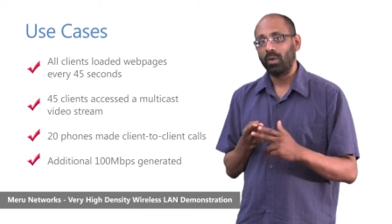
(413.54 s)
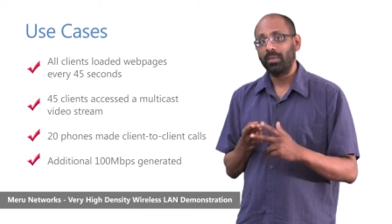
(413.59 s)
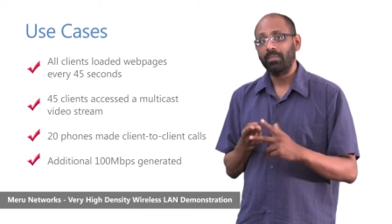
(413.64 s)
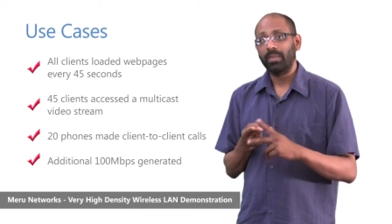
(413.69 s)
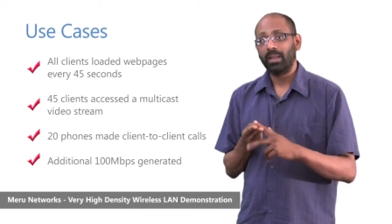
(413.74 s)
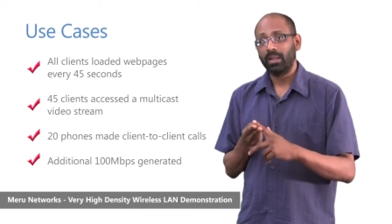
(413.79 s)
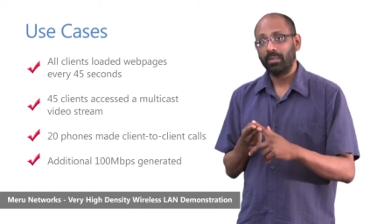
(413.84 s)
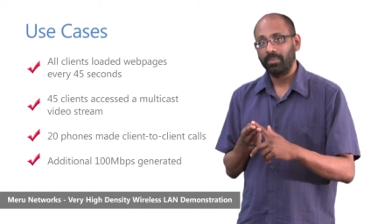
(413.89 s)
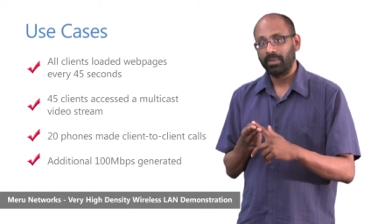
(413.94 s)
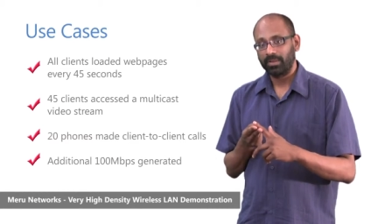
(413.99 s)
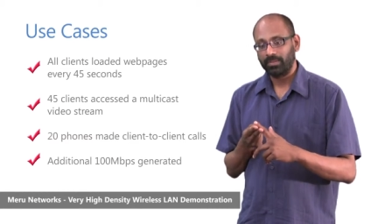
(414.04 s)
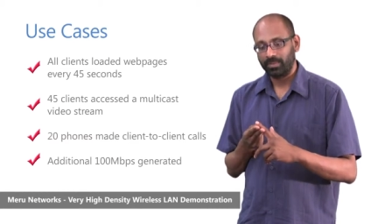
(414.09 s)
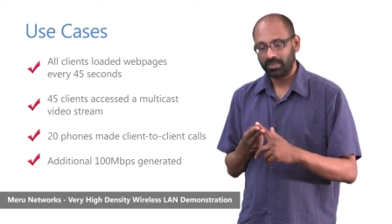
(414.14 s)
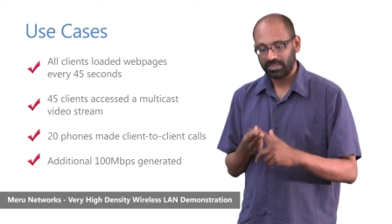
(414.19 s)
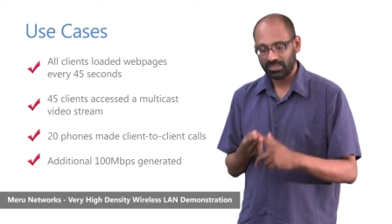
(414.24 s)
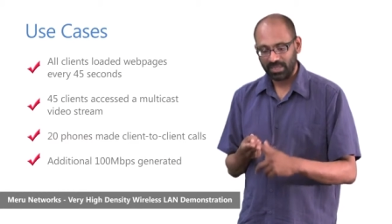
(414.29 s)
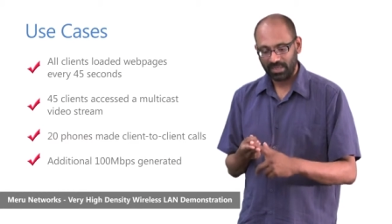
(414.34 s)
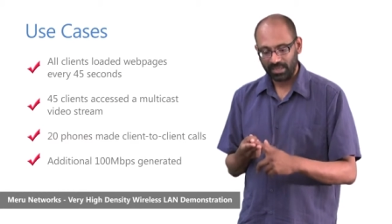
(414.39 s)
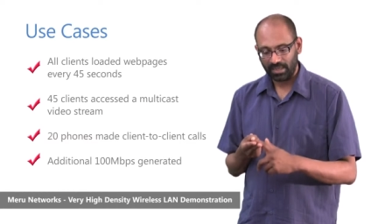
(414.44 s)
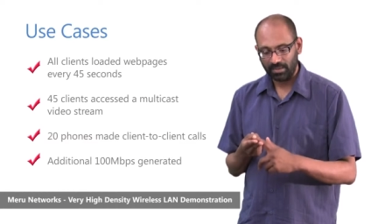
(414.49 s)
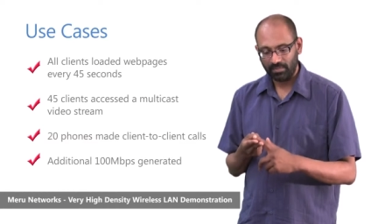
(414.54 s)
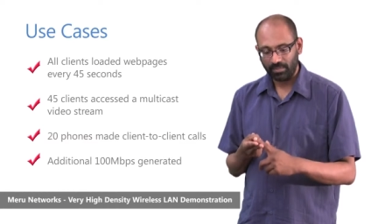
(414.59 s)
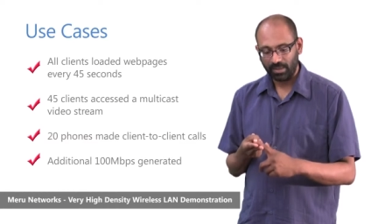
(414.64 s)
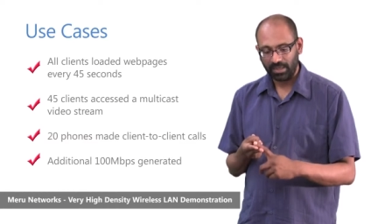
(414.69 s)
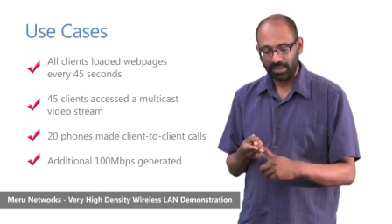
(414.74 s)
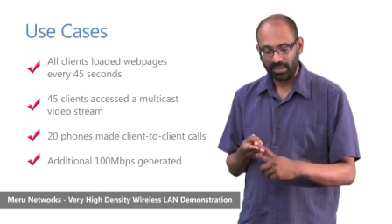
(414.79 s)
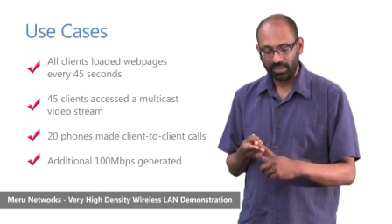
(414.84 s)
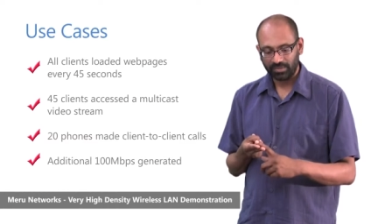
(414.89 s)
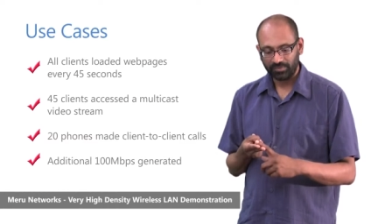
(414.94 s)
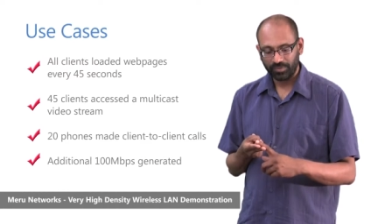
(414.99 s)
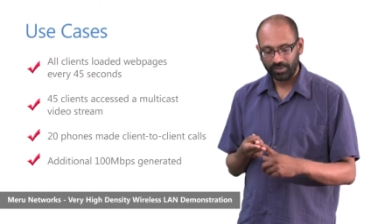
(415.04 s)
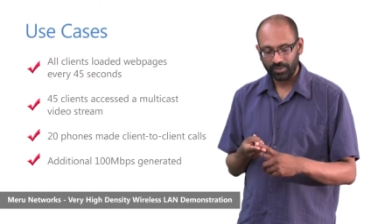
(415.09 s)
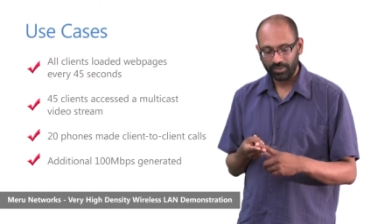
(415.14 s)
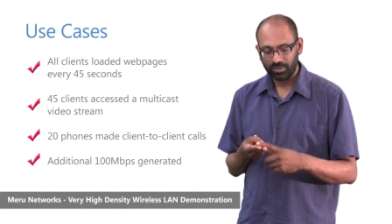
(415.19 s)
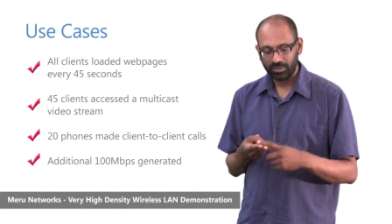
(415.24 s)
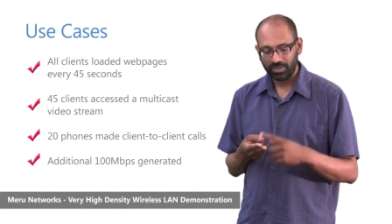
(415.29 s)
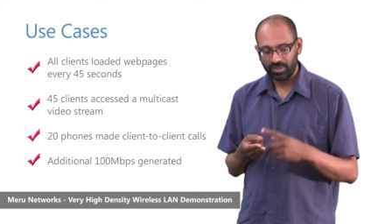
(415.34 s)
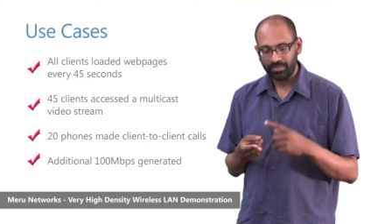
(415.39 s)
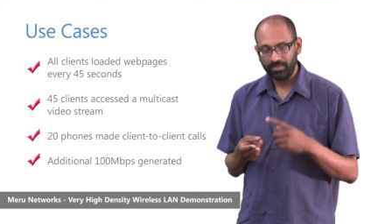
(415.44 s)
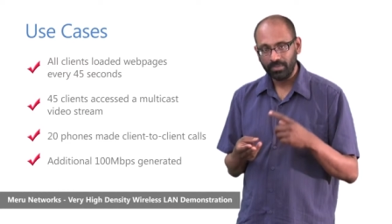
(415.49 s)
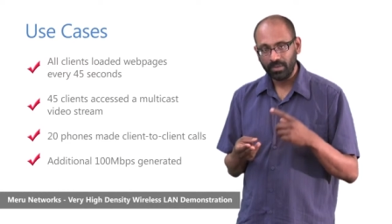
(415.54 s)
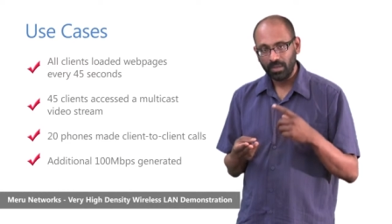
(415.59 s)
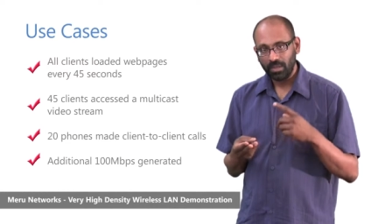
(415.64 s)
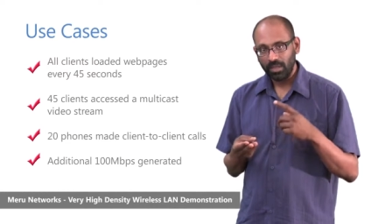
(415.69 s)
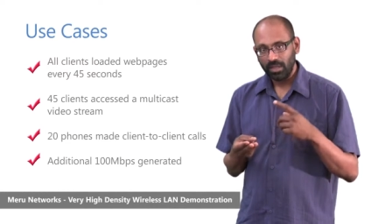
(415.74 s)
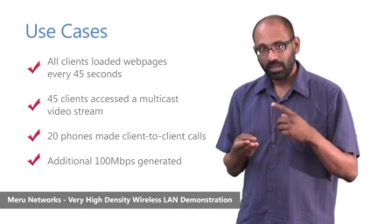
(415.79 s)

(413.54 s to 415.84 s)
megabit per second multicast video stream,